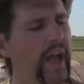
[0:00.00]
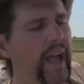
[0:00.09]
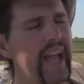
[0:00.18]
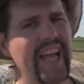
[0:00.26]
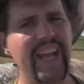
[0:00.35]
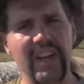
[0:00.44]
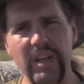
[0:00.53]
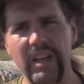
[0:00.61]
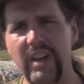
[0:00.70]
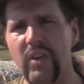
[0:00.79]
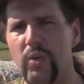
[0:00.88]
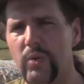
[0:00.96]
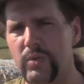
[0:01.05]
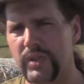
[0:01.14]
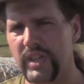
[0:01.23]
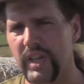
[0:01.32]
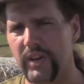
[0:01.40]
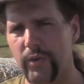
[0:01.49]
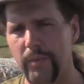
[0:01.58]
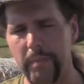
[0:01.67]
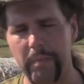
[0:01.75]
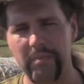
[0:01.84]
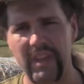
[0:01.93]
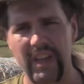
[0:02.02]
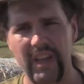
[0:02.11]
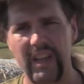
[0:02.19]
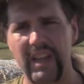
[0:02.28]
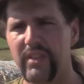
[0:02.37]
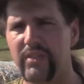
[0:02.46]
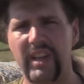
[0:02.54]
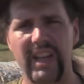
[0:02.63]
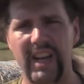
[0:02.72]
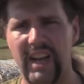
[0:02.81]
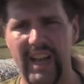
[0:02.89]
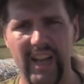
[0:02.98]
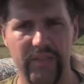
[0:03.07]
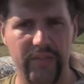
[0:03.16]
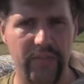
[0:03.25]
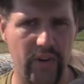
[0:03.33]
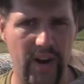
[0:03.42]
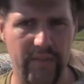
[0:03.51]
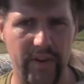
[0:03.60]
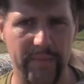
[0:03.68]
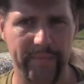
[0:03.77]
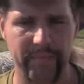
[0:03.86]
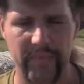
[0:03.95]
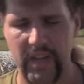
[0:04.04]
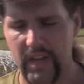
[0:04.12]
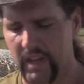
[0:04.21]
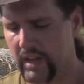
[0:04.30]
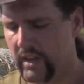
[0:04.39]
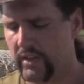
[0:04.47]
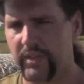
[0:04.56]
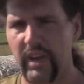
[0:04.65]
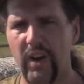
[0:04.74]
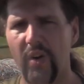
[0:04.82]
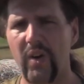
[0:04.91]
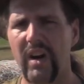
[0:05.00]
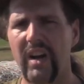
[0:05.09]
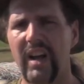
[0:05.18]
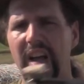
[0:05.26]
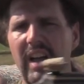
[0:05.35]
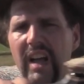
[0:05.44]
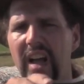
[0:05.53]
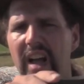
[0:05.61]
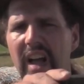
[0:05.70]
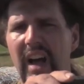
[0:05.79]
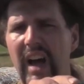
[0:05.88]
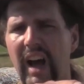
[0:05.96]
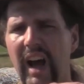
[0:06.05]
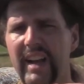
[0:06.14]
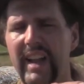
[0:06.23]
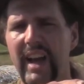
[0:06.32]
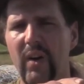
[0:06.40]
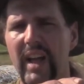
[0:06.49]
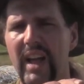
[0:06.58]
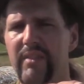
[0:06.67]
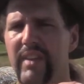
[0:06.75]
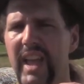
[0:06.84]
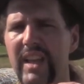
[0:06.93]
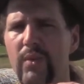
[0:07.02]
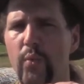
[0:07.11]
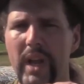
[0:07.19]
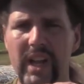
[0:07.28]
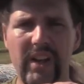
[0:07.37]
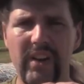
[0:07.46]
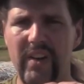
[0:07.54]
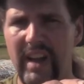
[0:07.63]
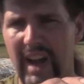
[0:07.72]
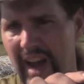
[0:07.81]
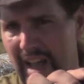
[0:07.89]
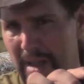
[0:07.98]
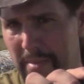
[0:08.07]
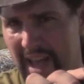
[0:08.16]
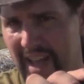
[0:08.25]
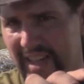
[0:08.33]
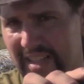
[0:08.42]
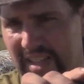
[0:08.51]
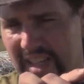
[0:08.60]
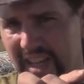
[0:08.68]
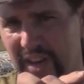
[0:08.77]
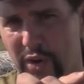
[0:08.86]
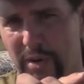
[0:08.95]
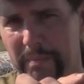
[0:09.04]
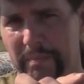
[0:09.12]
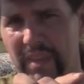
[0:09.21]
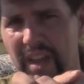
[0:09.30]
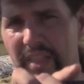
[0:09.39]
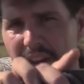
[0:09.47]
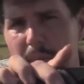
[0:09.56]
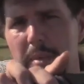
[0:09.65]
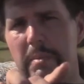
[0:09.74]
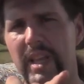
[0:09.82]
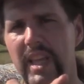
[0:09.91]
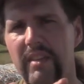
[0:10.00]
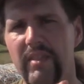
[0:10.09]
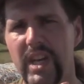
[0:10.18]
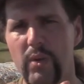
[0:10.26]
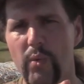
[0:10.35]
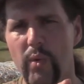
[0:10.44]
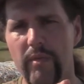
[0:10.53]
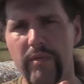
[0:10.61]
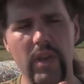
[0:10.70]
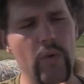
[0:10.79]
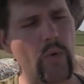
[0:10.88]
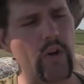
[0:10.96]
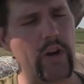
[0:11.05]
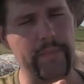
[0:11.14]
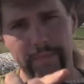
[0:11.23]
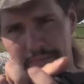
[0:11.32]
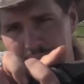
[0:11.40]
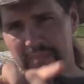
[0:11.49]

and it also isn't going to last forever. So, I now have a Wengerd IBEX here that I'm going to be giving you a review on,